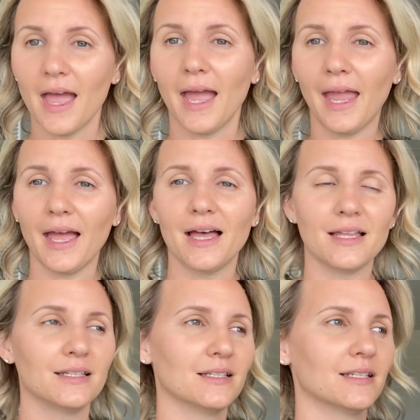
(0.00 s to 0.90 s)

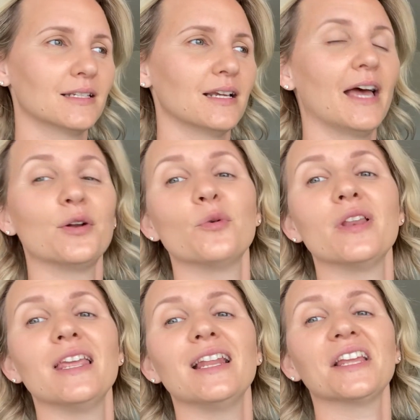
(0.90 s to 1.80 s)
and I don't
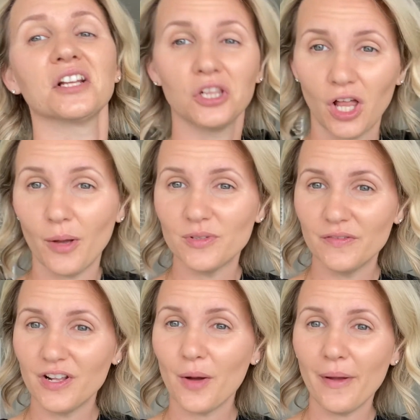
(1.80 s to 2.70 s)
need like globs of
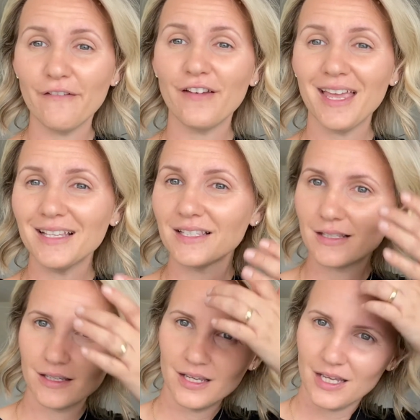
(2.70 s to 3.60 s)
it on my face.
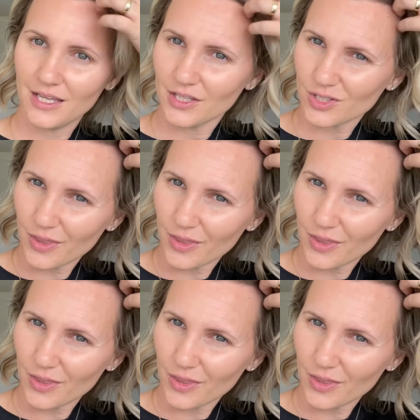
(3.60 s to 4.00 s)
So